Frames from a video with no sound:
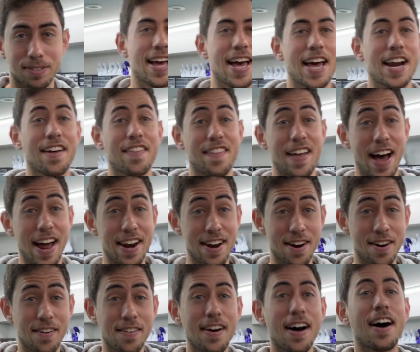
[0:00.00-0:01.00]
And on that
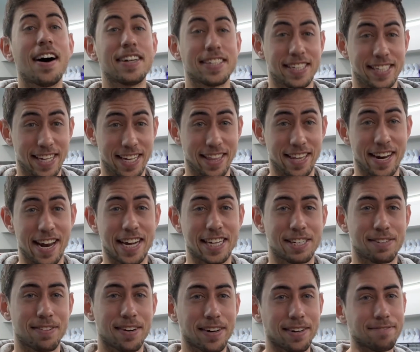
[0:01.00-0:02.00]
note, I'll see you in the next
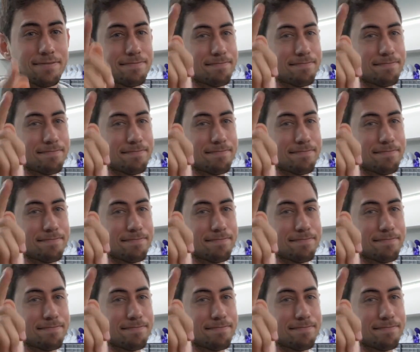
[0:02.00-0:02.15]
one.